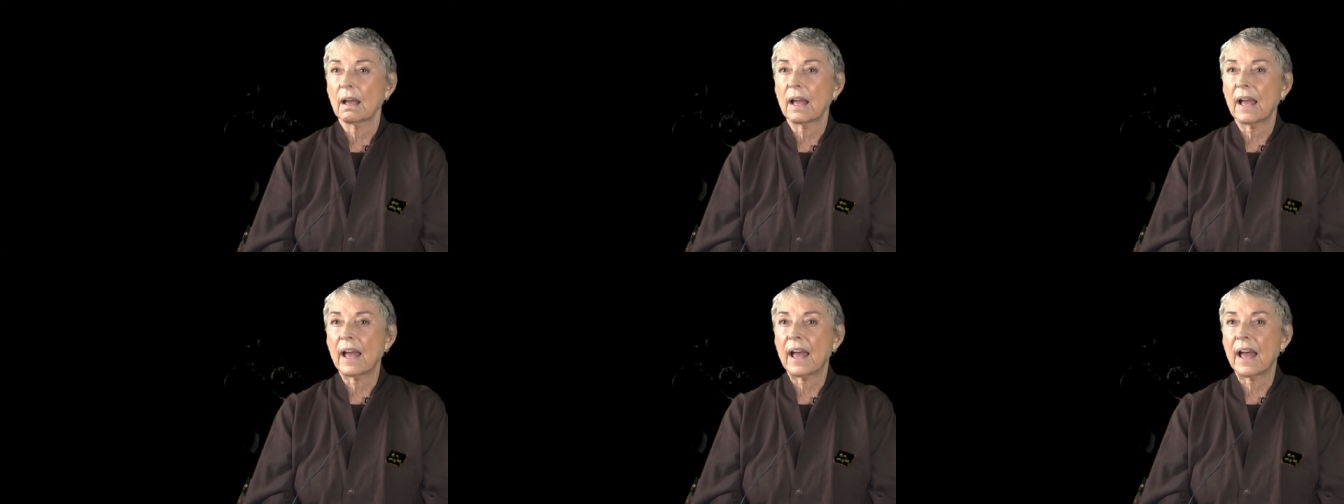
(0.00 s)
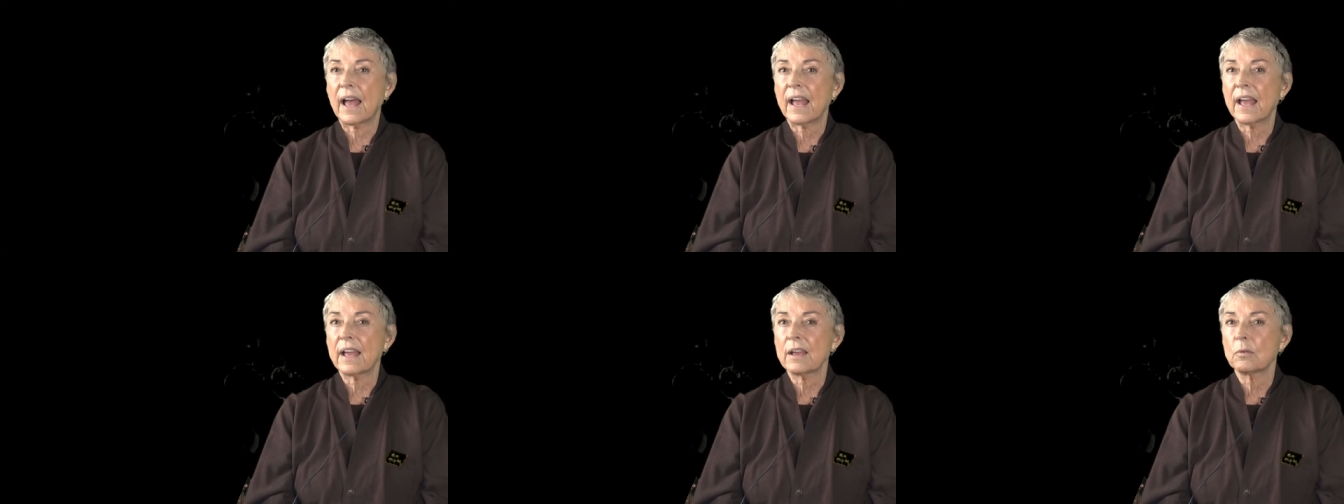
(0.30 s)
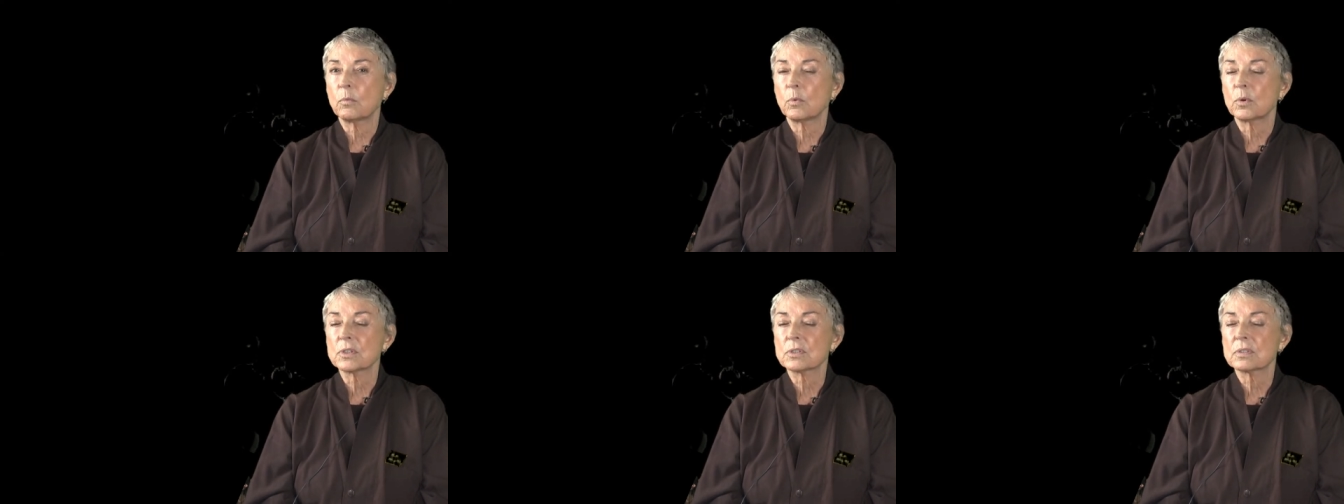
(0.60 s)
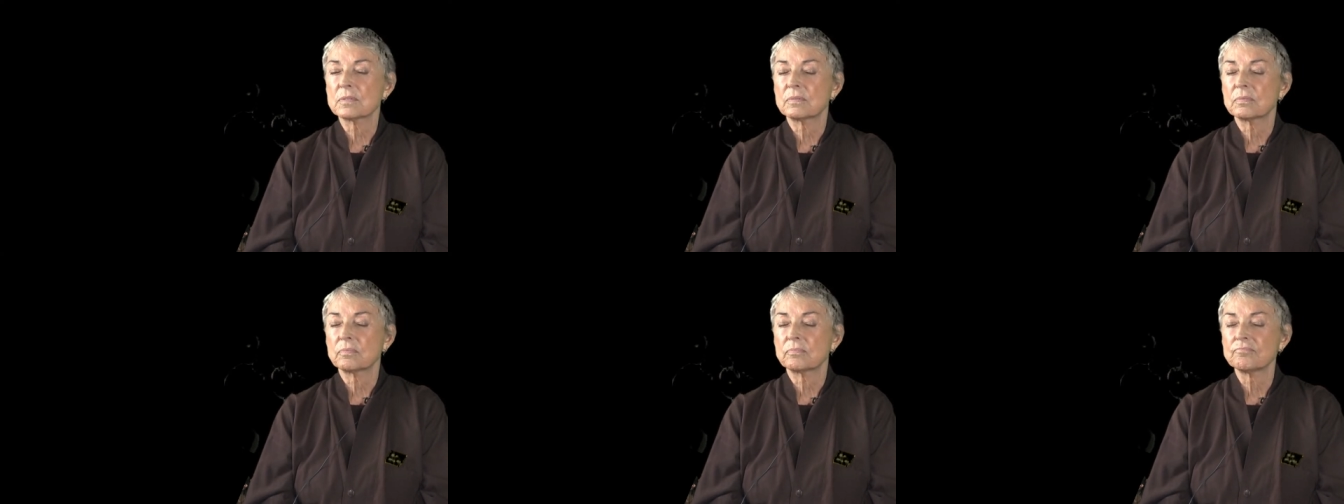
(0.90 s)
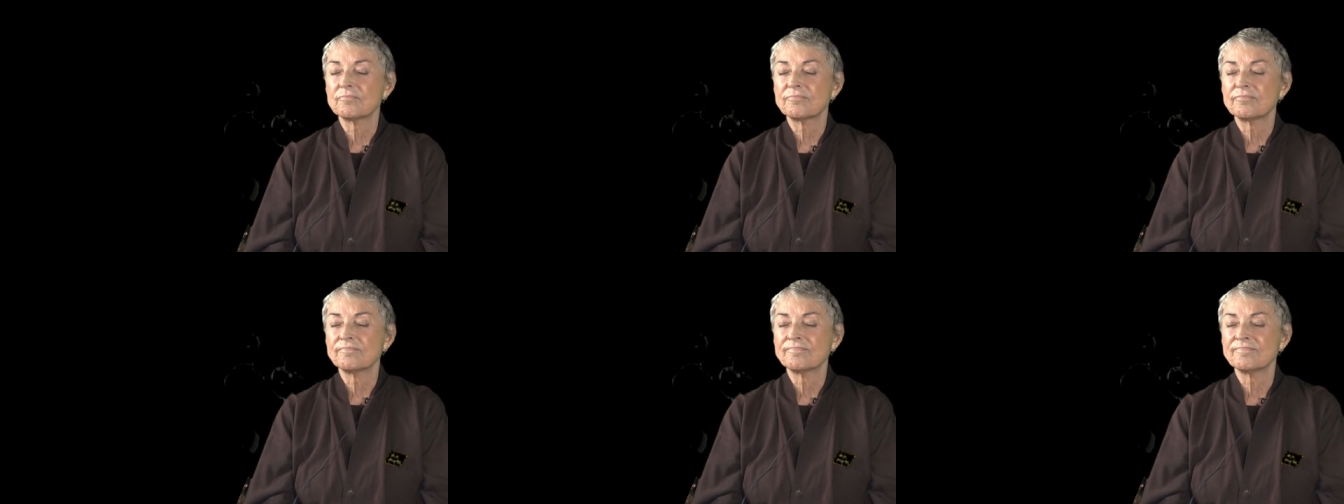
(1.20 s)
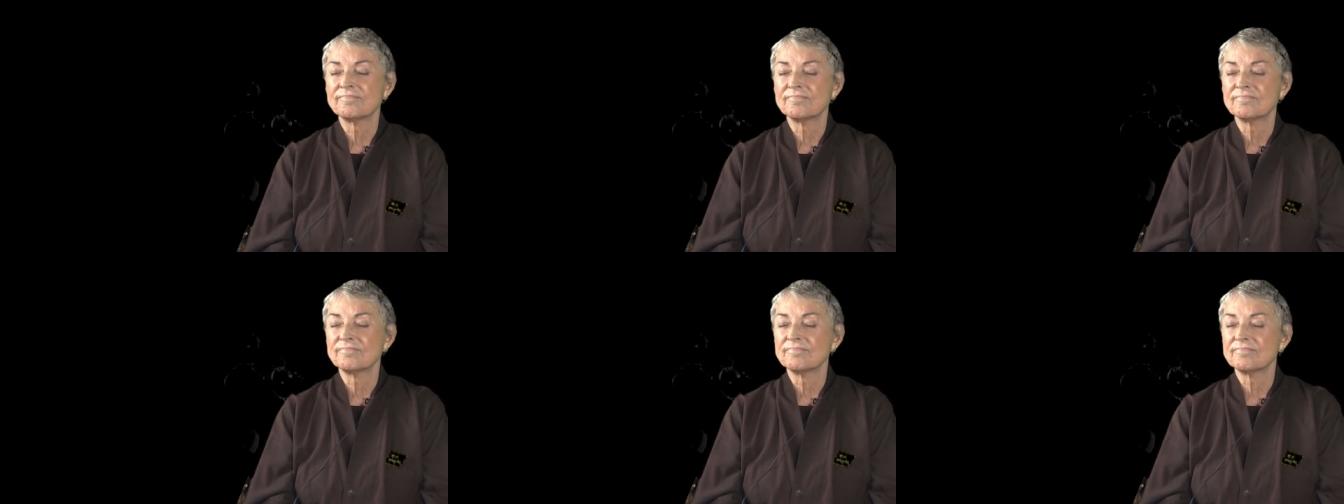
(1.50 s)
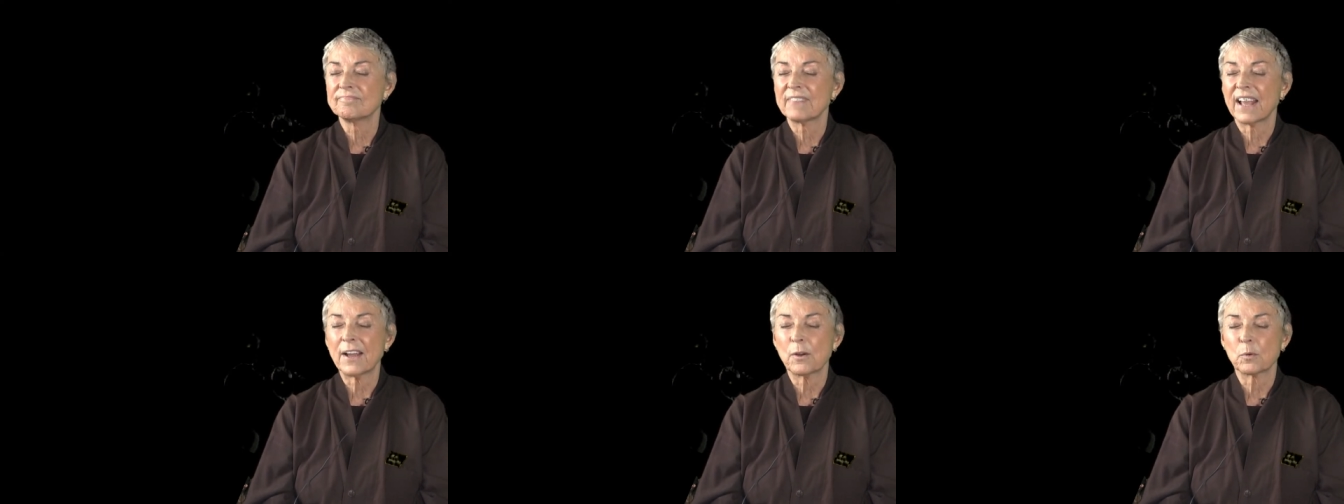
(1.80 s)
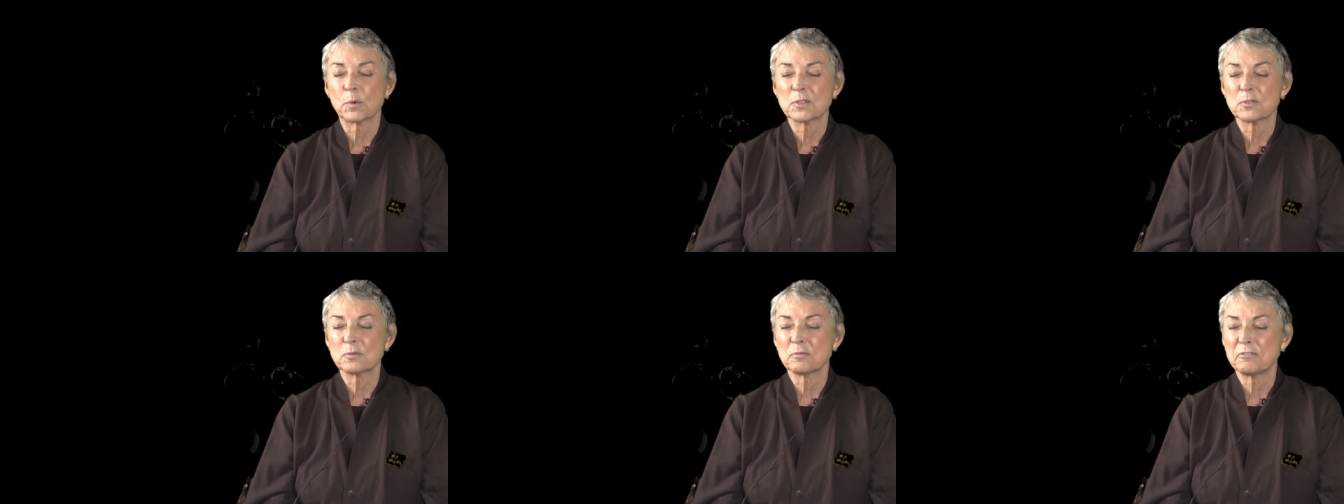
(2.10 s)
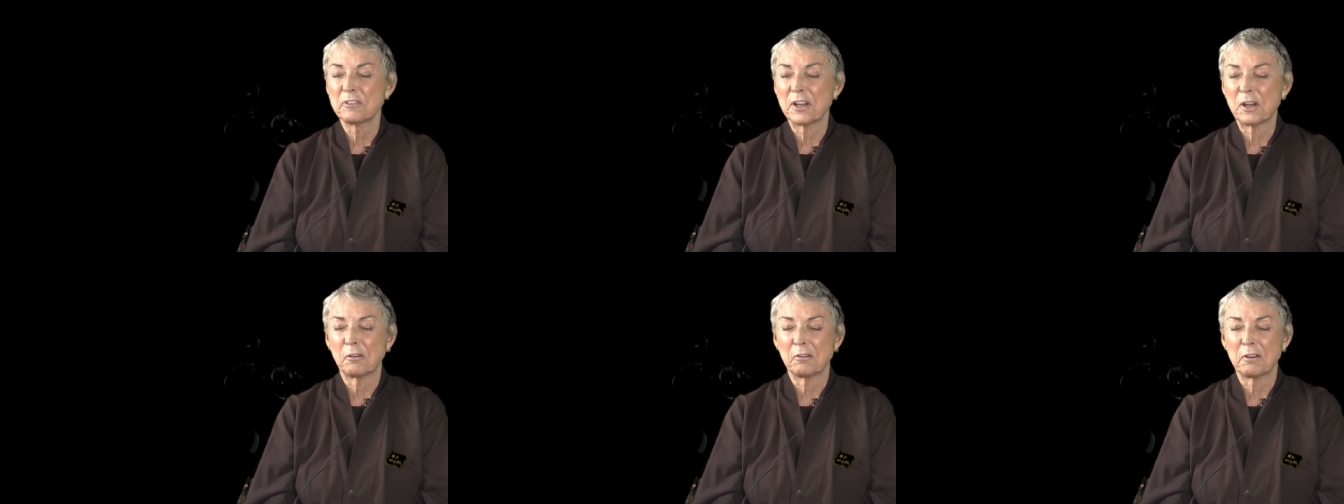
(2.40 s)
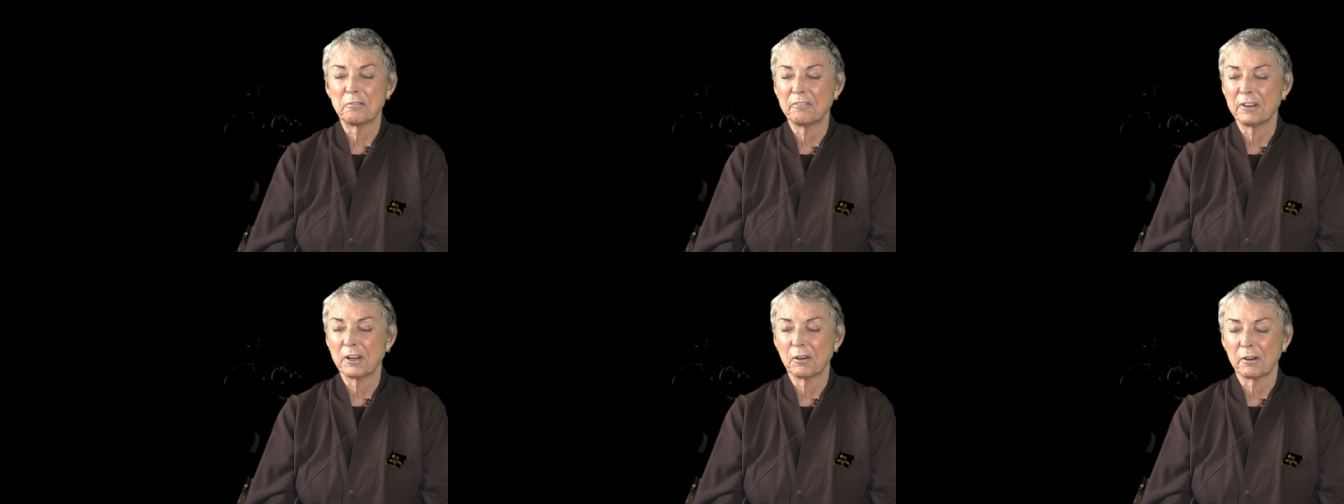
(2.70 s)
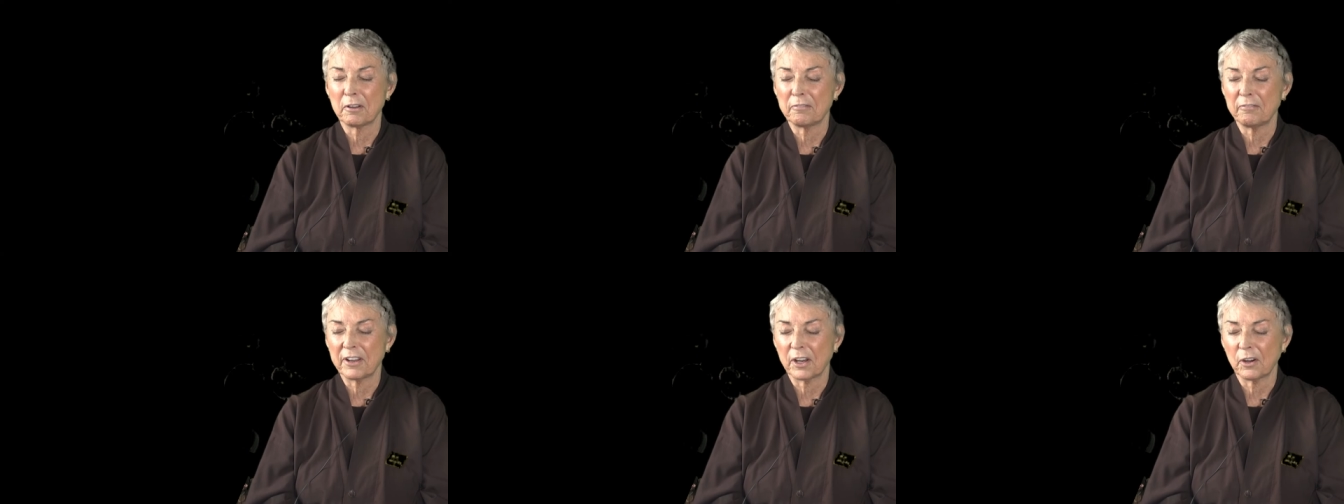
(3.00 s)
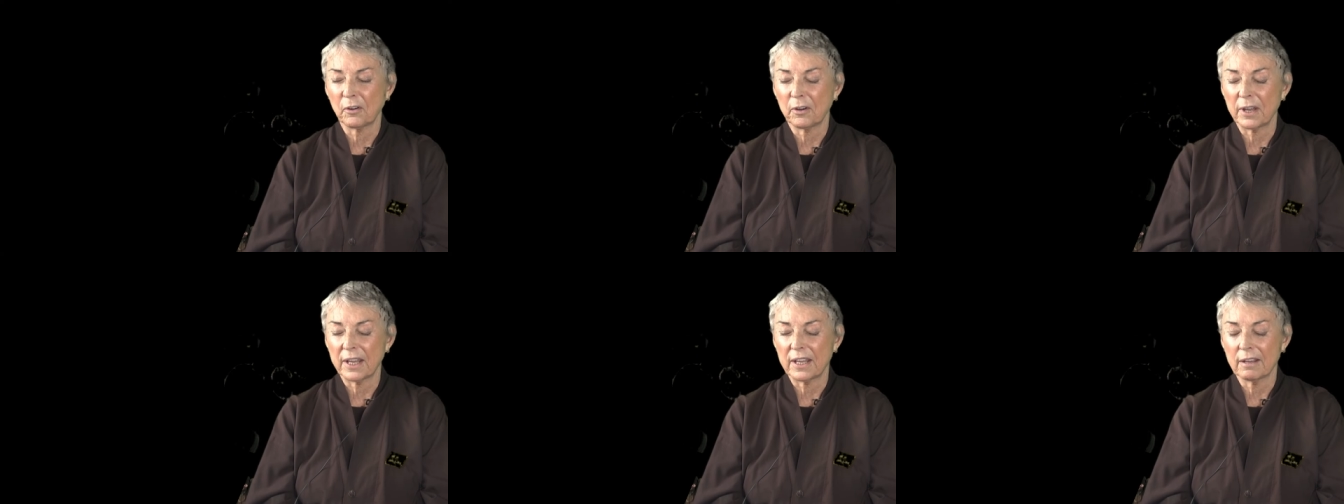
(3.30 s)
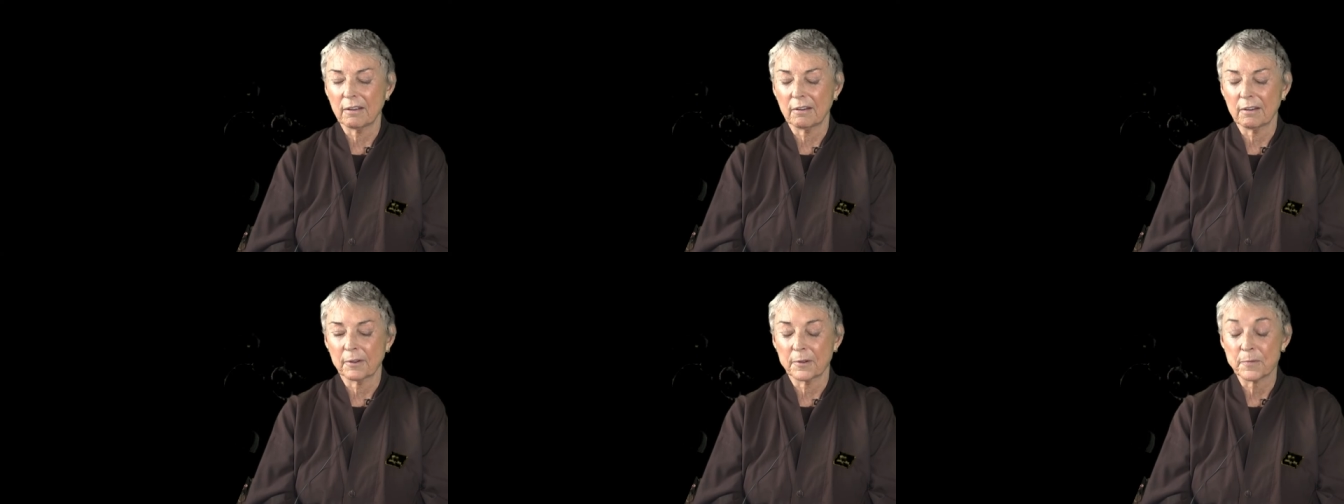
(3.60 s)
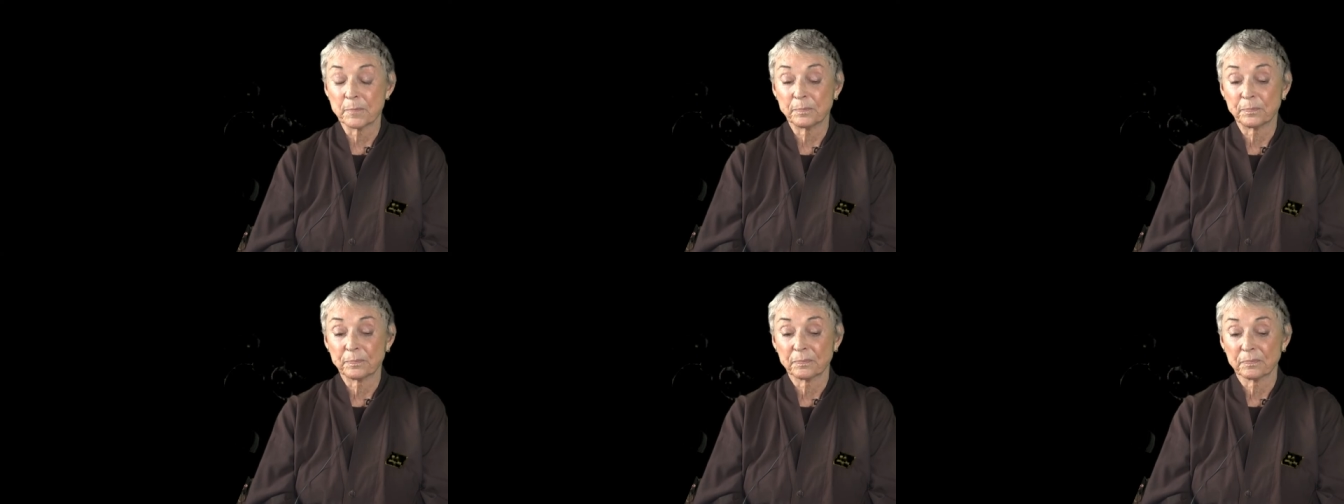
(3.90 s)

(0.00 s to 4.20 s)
I was, hmm, I was very, very, very um,